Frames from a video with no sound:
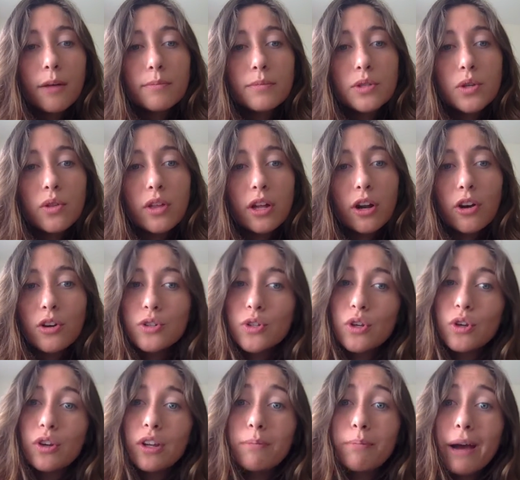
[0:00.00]
So then also
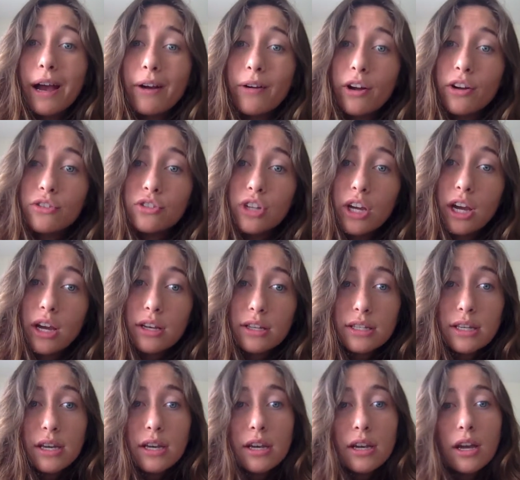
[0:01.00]
you need background checks,